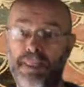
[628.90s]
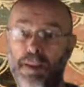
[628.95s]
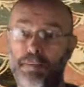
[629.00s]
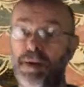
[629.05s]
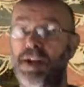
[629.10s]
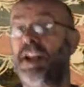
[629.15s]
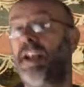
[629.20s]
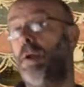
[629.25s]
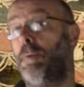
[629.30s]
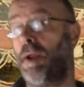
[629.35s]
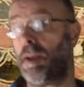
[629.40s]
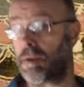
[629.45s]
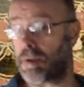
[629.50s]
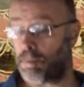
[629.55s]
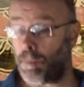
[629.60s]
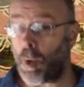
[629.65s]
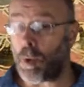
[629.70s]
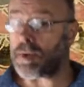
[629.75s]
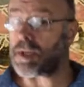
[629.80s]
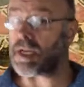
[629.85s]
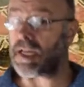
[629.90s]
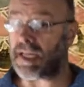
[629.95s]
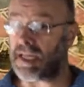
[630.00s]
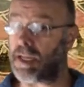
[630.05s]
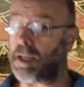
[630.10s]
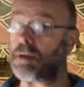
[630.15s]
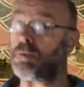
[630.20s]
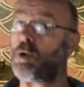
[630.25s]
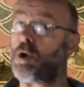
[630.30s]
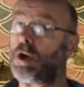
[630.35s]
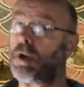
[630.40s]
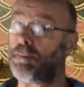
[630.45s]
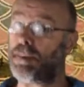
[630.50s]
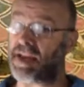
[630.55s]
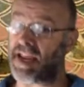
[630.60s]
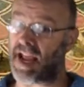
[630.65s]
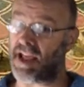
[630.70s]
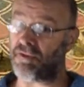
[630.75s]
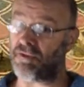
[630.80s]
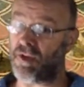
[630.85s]
But anyway, supposedly his work
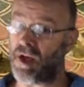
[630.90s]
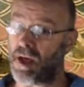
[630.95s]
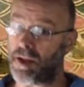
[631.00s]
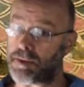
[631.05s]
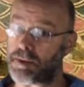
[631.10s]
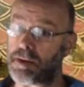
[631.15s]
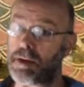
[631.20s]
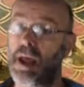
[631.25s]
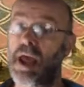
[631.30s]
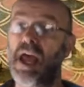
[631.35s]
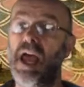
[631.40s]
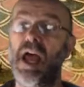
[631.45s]
began thus: